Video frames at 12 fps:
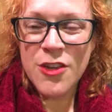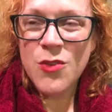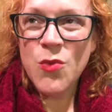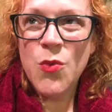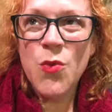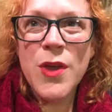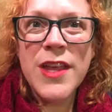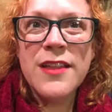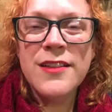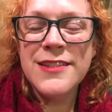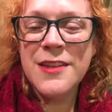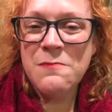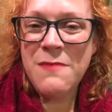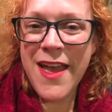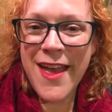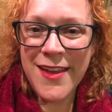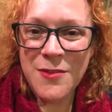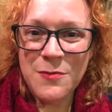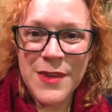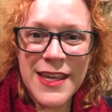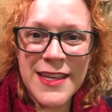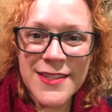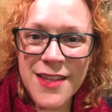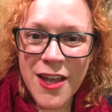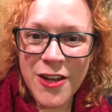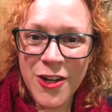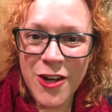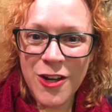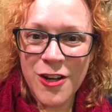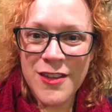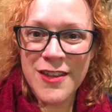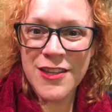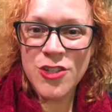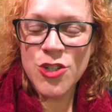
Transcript: Goodwill to men, peace on earth,